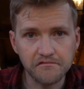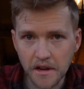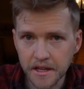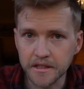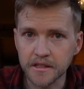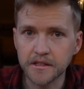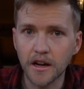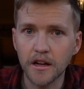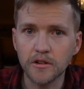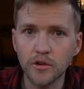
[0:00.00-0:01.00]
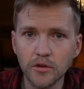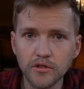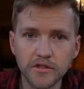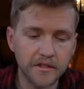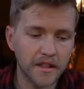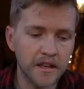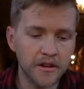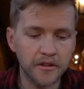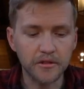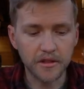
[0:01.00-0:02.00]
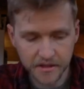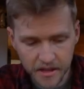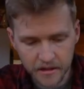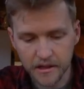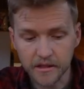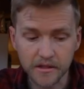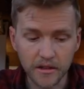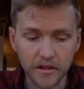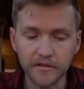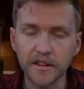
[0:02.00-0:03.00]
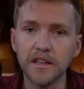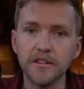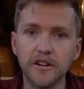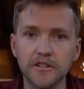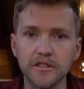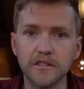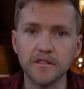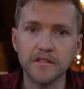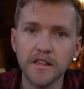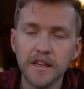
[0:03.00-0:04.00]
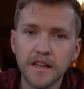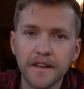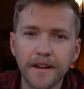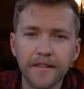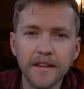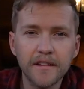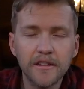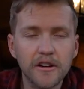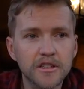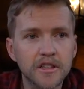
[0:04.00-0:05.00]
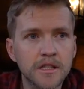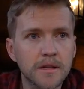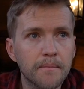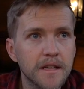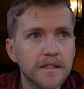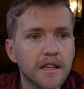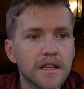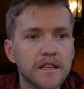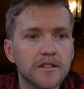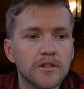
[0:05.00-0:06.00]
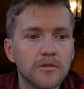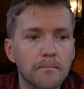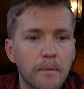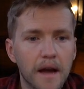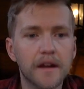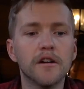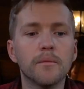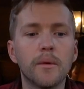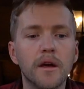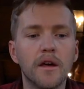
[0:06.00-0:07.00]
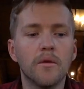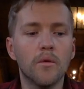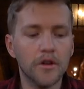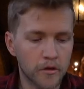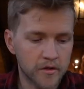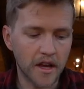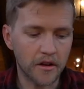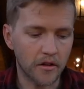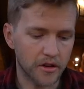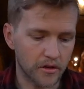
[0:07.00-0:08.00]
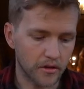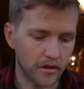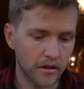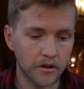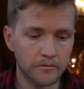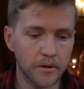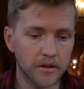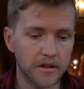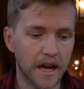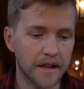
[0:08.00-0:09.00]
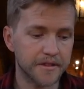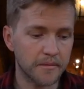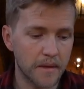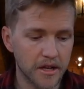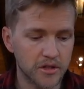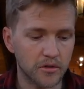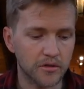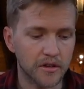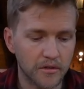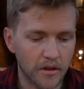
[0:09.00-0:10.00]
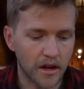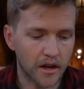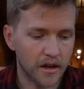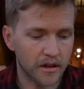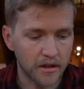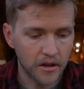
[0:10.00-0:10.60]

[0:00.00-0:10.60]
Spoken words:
ready to start the course, then you do a series of inductions. Now these inductions are basically to back up what you've said on your logbook and to make sure that